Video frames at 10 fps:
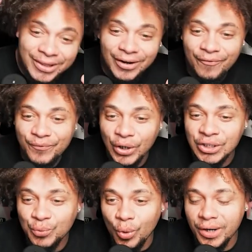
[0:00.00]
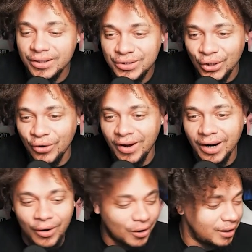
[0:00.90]
the first one to turn around
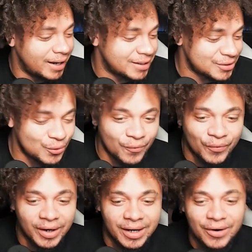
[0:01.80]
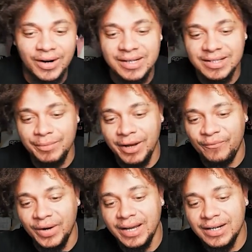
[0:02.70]
and haul ass. You fucking crazy. I'm
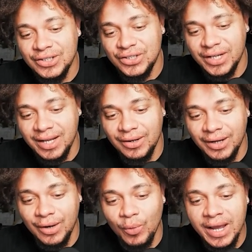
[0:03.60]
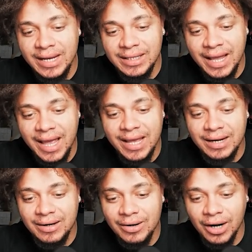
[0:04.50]
not fighting this shit. Look at what he
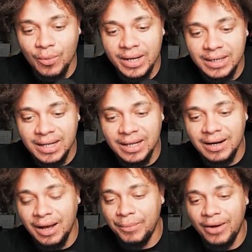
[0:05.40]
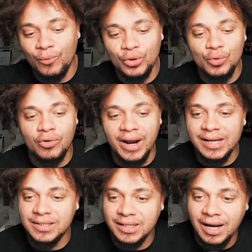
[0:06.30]
did. Look at what he did. I'm not. Were you
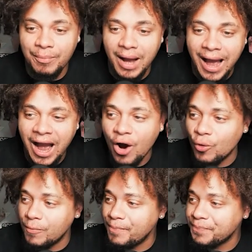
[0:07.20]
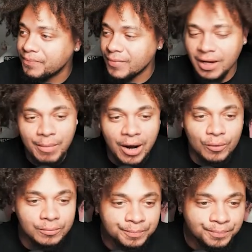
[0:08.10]
crazy? I'm out. I'm out.